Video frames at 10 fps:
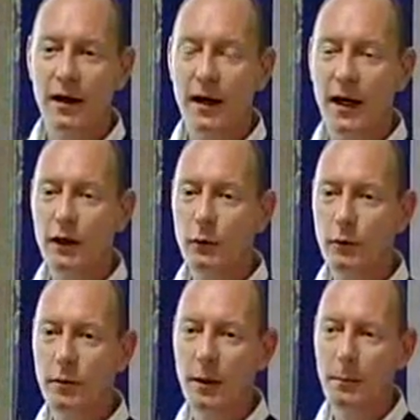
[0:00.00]
And you would
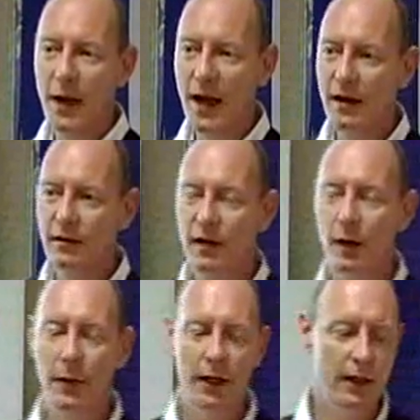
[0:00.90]
be amazed how
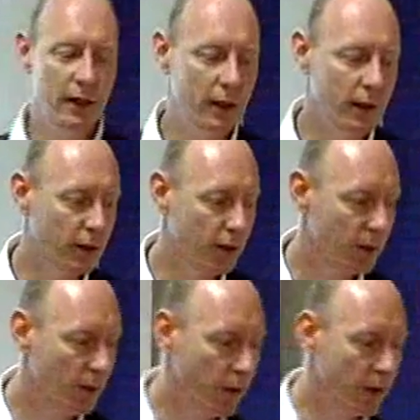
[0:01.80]
many
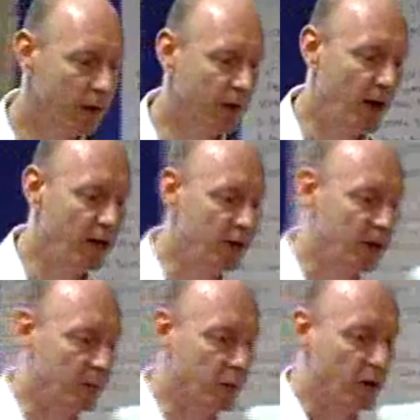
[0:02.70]
organizations
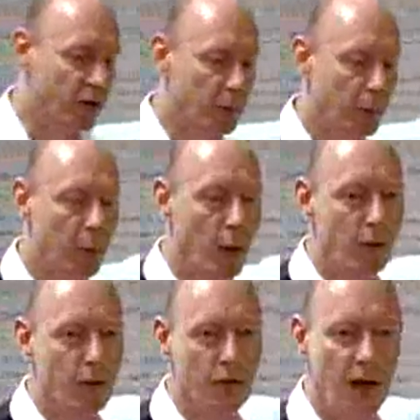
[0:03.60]
and project
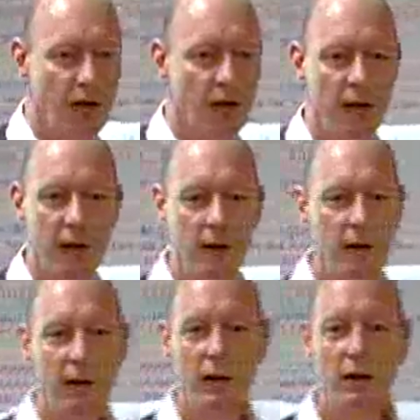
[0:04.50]
proposals actually
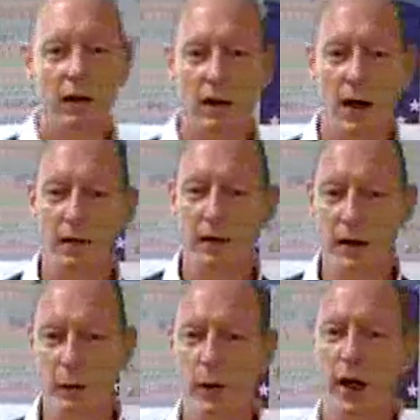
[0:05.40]
have done
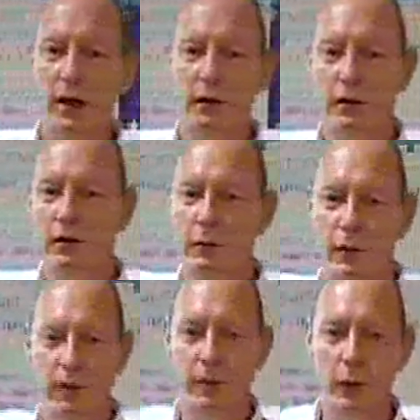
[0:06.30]
away just
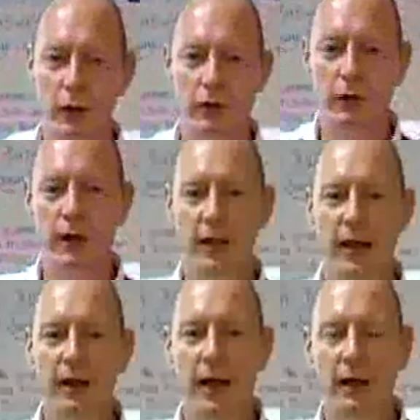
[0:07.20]
with the monitoring and the
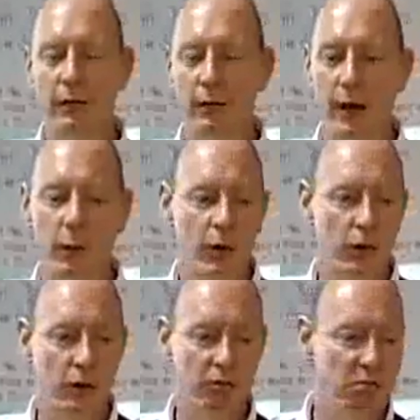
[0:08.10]
indicator framework
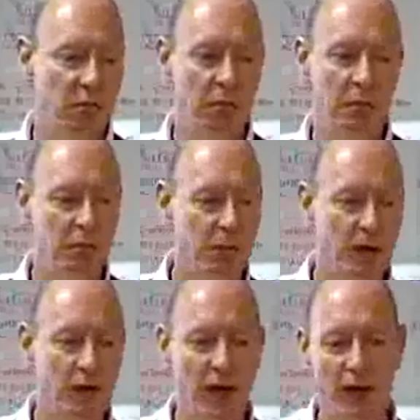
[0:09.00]

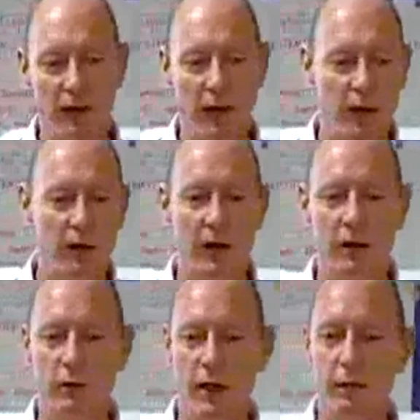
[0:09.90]
because either they didn't think it's
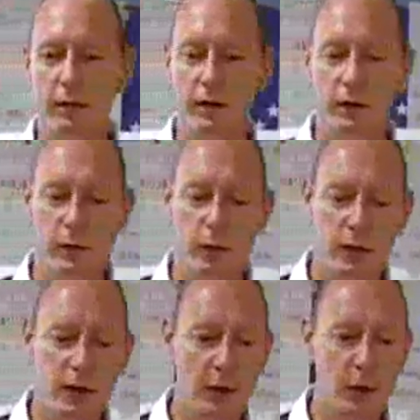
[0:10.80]
relevant or
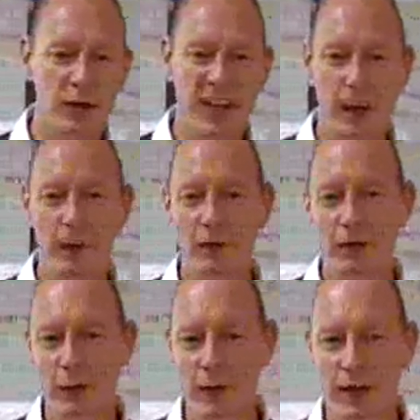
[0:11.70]
they weren't able to
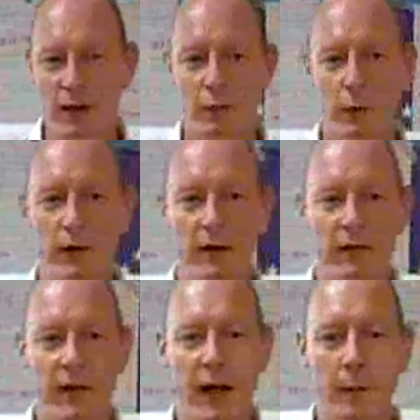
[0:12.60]
do it at this point in
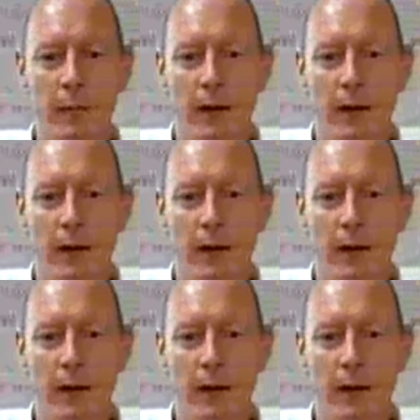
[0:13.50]
time.